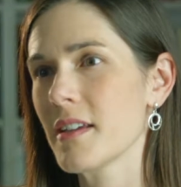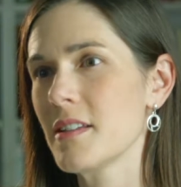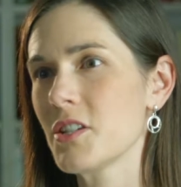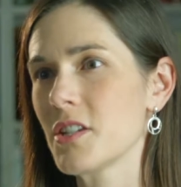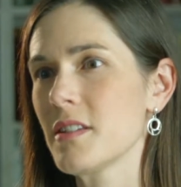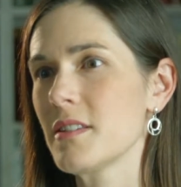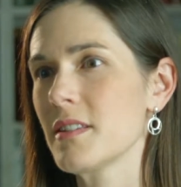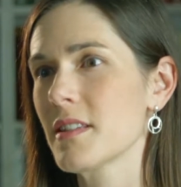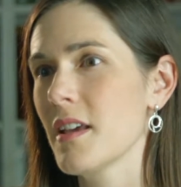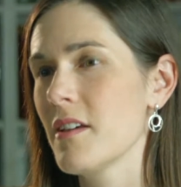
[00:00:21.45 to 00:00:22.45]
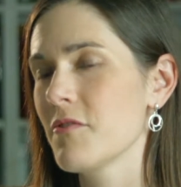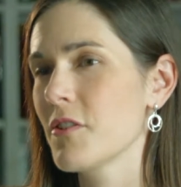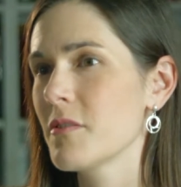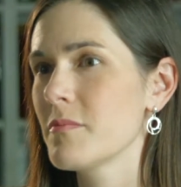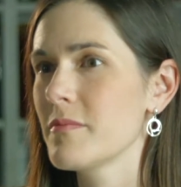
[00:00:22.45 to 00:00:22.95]
conditions,
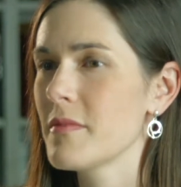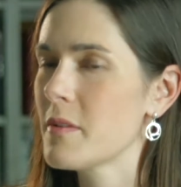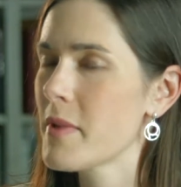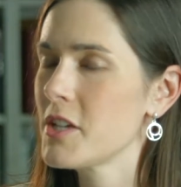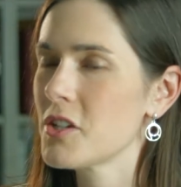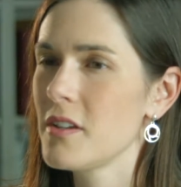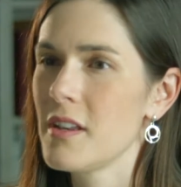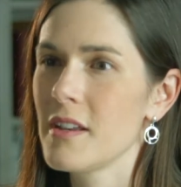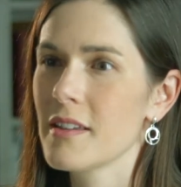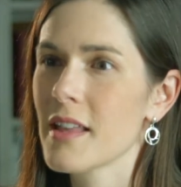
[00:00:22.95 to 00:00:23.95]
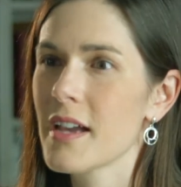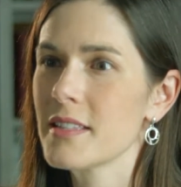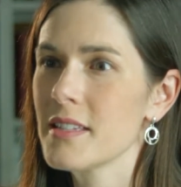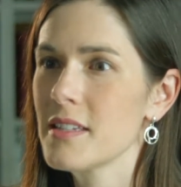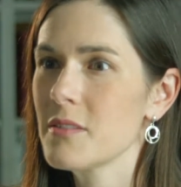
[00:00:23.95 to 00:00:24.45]
from a patient needing
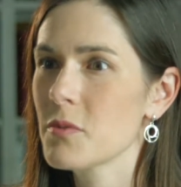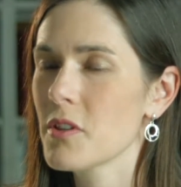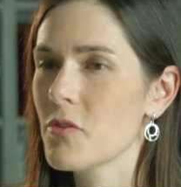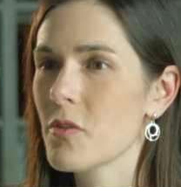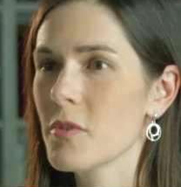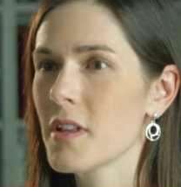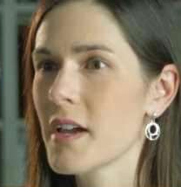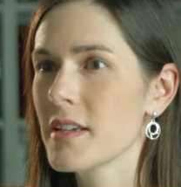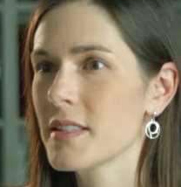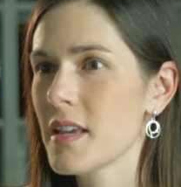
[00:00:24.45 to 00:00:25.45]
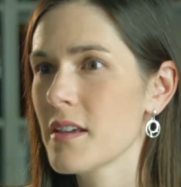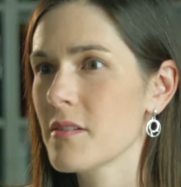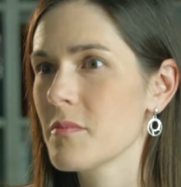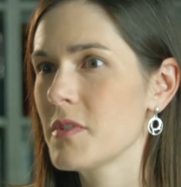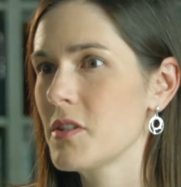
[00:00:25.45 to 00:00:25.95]
glasses with a normal eye
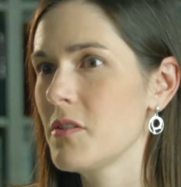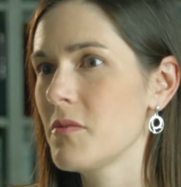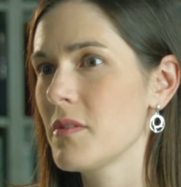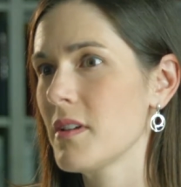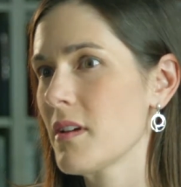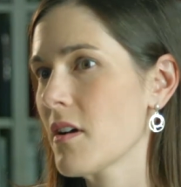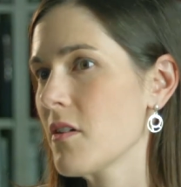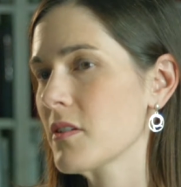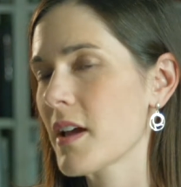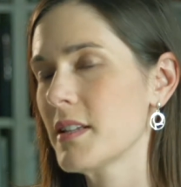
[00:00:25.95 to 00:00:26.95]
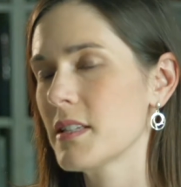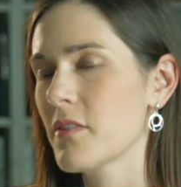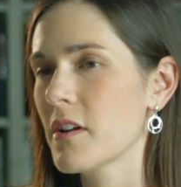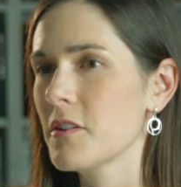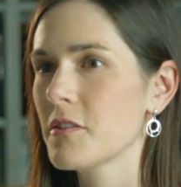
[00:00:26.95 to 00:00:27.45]
exam to all kinds of
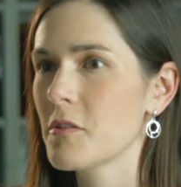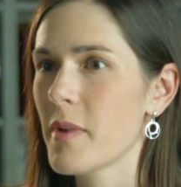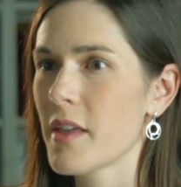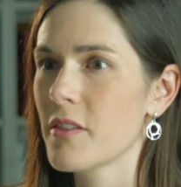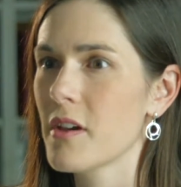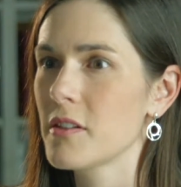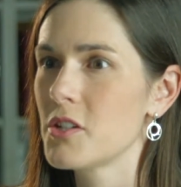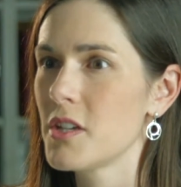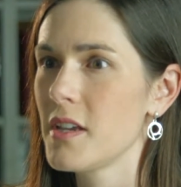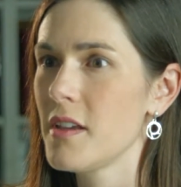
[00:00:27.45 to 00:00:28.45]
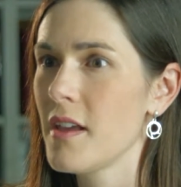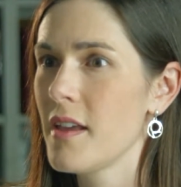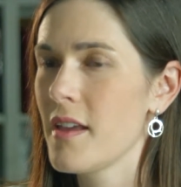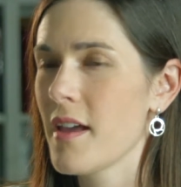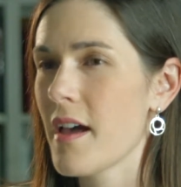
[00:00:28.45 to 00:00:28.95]
ocular pathology.
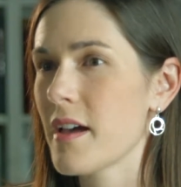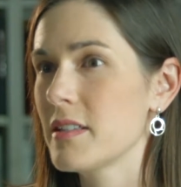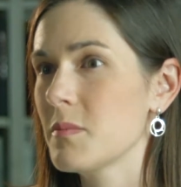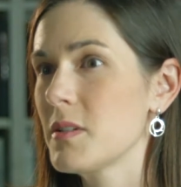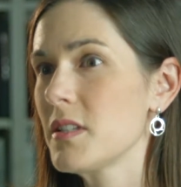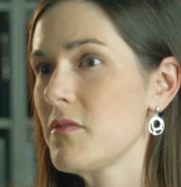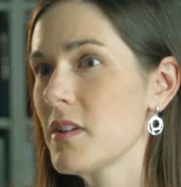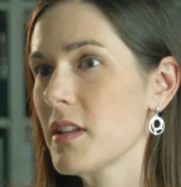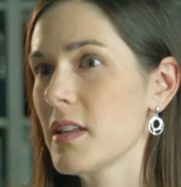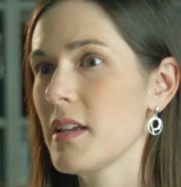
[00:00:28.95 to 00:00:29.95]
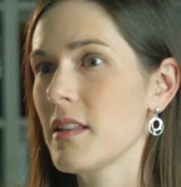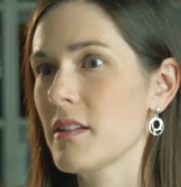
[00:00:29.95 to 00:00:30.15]
I specifically